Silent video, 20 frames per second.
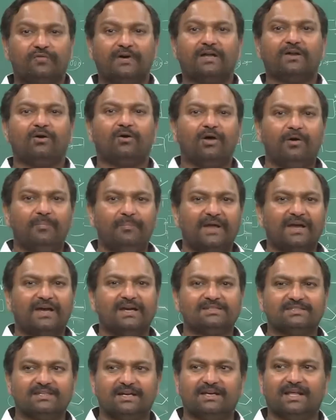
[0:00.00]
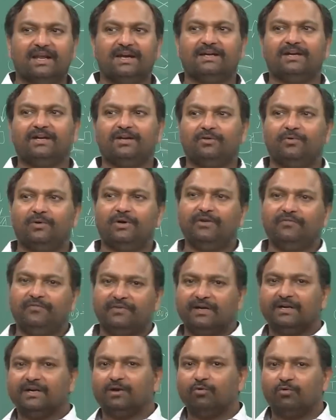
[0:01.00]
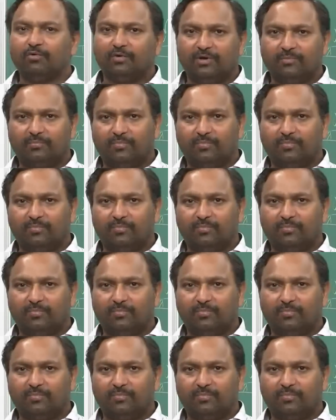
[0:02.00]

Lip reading: far all packets are directed to different outgoing